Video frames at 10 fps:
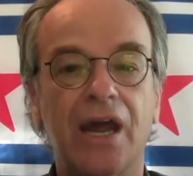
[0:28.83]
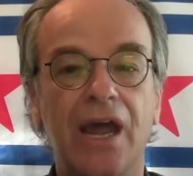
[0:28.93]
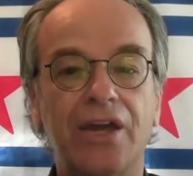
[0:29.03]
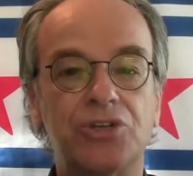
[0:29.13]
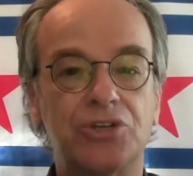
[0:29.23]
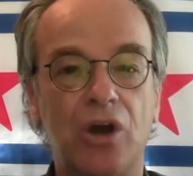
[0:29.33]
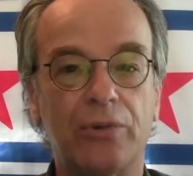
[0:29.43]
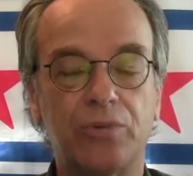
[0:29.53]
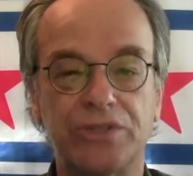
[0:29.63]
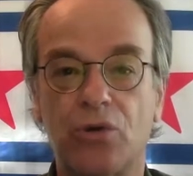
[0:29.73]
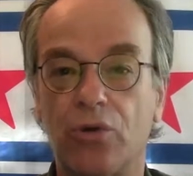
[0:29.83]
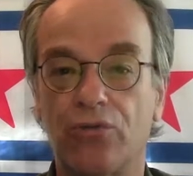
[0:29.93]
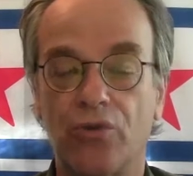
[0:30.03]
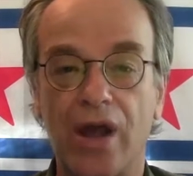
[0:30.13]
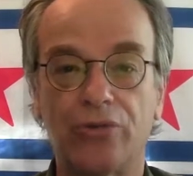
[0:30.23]
a shot was heard
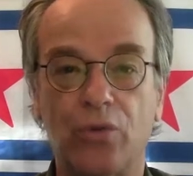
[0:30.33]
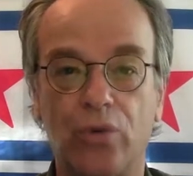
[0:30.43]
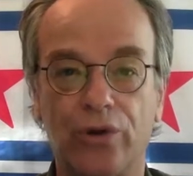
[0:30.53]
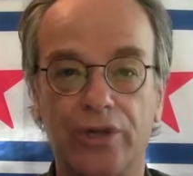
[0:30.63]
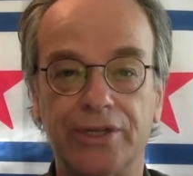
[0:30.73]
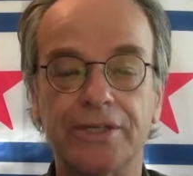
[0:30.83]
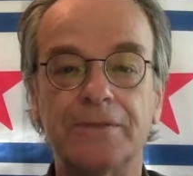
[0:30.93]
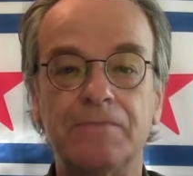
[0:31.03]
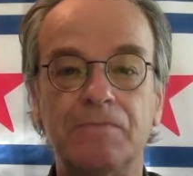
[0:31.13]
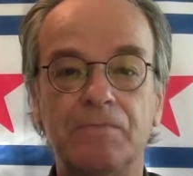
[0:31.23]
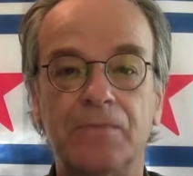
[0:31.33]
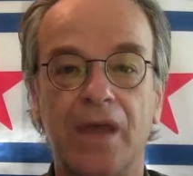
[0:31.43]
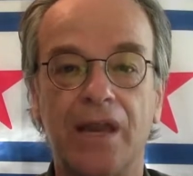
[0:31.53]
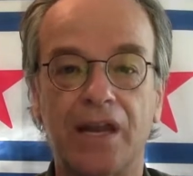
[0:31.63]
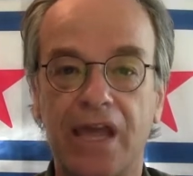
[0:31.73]
round the world.
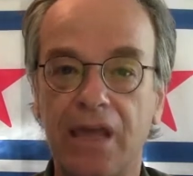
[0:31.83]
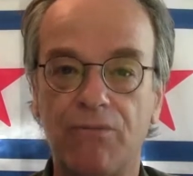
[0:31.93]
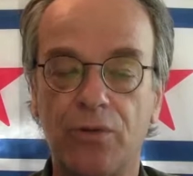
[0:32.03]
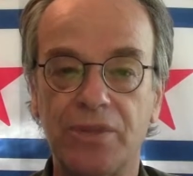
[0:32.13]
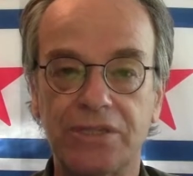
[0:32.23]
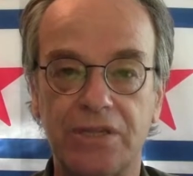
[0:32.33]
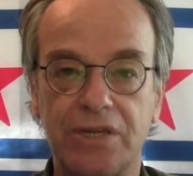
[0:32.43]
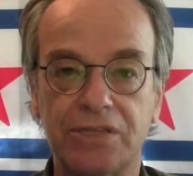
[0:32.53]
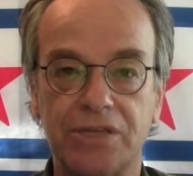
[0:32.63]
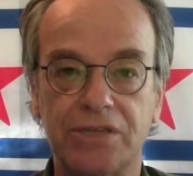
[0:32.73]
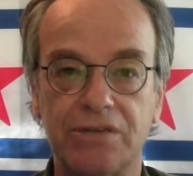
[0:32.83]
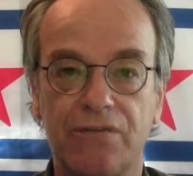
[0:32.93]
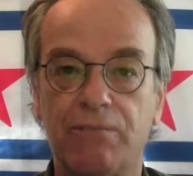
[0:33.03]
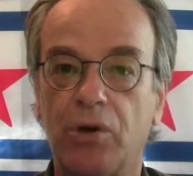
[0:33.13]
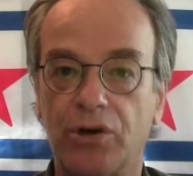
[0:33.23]
And it came from the citizens
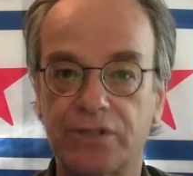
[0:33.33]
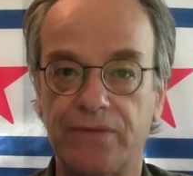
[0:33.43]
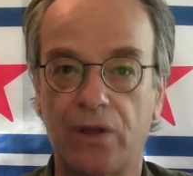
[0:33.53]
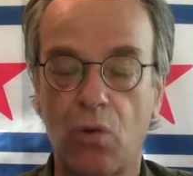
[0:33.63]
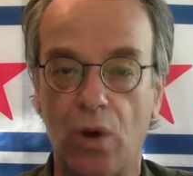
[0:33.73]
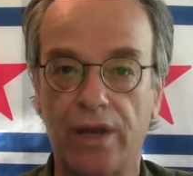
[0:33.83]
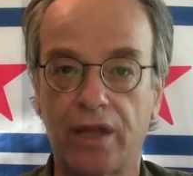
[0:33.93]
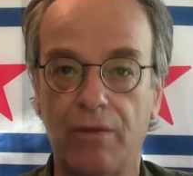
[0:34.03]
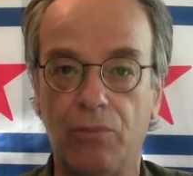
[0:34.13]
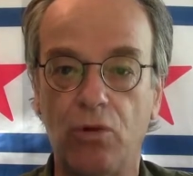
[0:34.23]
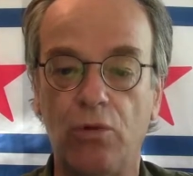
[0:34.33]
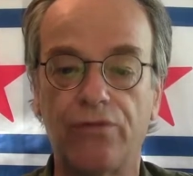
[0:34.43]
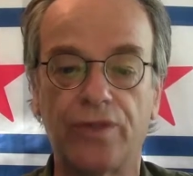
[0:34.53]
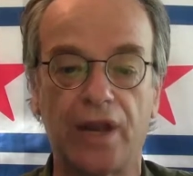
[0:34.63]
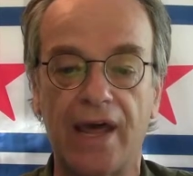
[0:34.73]
of Parksville, Qualicum, who
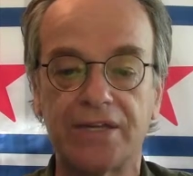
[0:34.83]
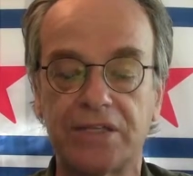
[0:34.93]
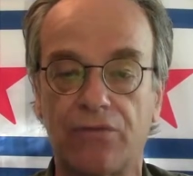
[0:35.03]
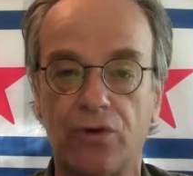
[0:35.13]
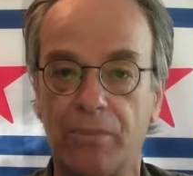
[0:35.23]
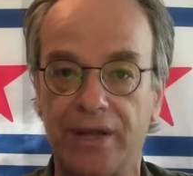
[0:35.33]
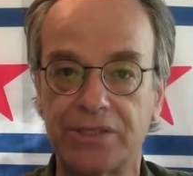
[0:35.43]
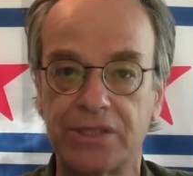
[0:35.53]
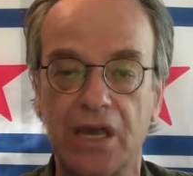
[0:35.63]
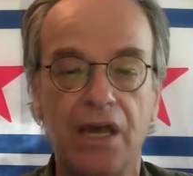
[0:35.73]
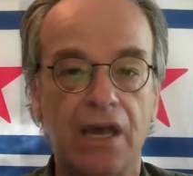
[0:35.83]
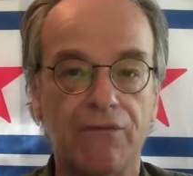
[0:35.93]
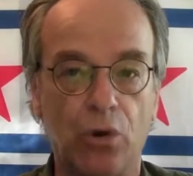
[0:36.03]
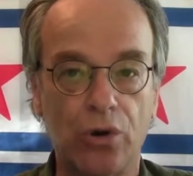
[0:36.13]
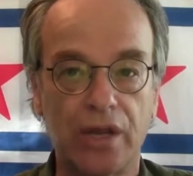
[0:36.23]
for the last several months
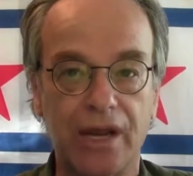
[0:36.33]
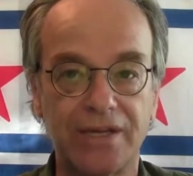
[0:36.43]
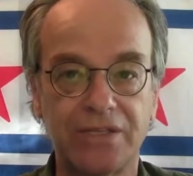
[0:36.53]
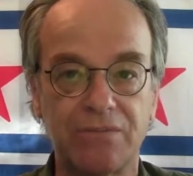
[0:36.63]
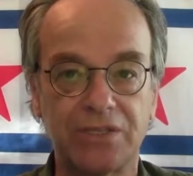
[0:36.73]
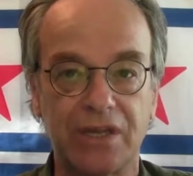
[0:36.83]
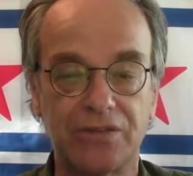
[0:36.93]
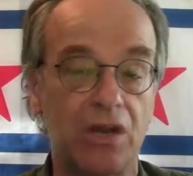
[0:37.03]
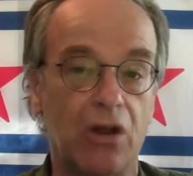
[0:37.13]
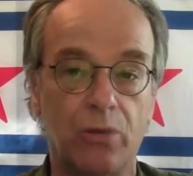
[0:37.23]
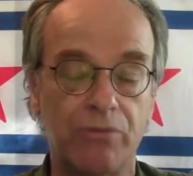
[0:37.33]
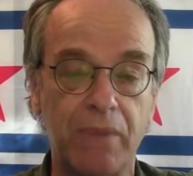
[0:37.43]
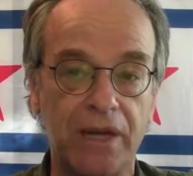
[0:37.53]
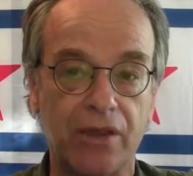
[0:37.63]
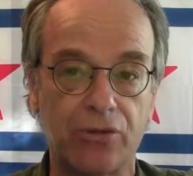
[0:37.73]
have organized themselves, along with
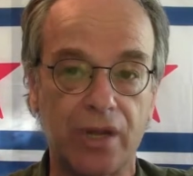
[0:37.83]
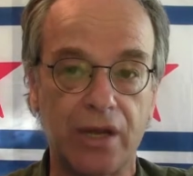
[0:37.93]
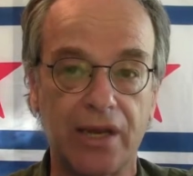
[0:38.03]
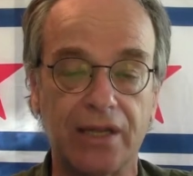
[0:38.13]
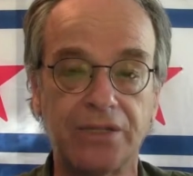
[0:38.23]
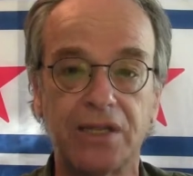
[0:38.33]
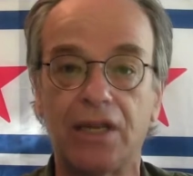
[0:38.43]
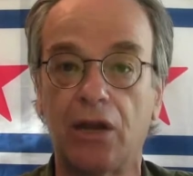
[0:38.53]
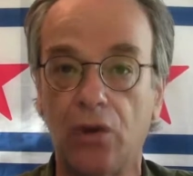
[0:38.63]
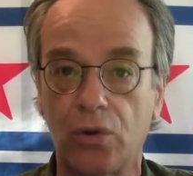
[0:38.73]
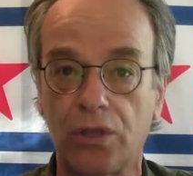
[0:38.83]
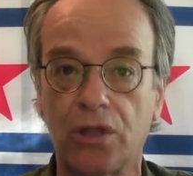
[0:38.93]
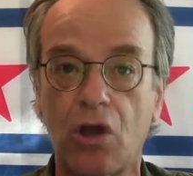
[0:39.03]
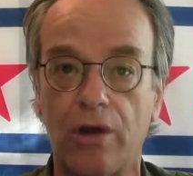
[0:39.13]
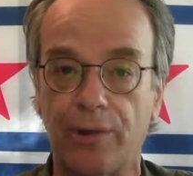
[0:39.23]
many other Canadians, in
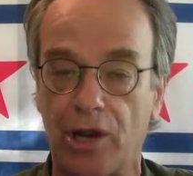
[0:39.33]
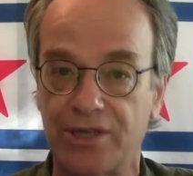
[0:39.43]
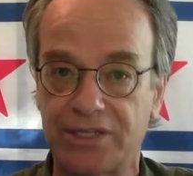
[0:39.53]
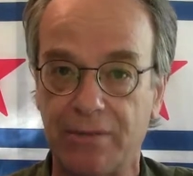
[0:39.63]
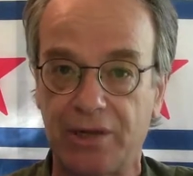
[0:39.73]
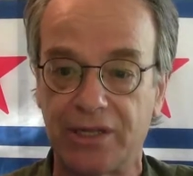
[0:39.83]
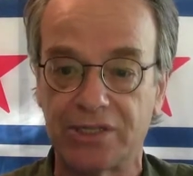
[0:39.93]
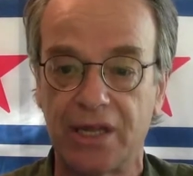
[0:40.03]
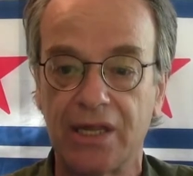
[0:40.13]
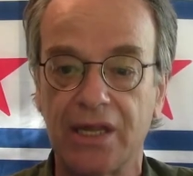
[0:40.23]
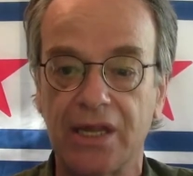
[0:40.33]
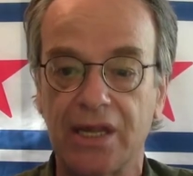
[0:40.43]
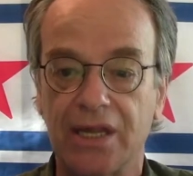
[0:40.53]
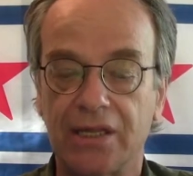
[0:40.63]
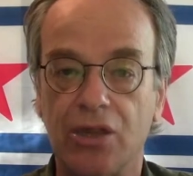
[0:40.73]
local common law assemblies,
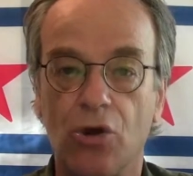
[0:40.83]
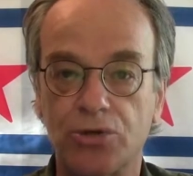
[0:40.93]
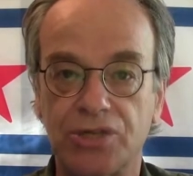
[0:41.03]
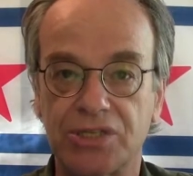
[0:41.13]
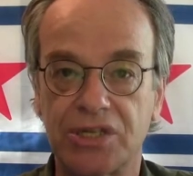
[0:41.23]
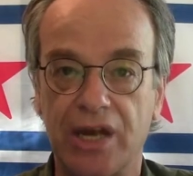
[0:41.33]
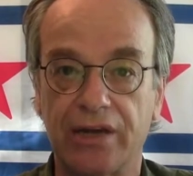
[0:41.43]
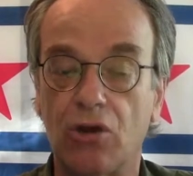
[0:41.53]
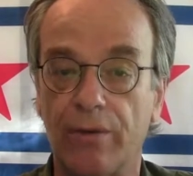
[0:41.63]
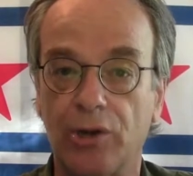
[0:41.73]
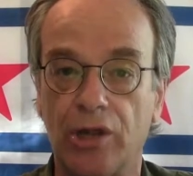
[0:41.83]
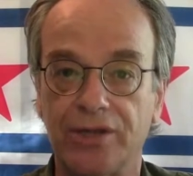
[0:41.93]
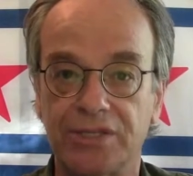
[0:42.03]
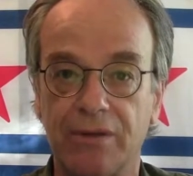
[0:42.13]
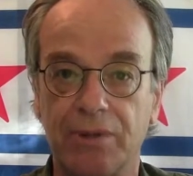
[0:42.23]
the Oceanside Common Law
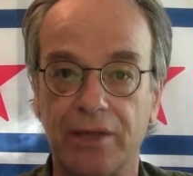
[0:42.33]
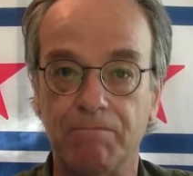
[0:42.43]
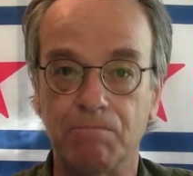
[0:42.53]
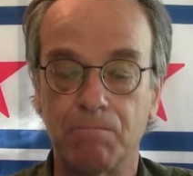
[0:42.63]
Assembly.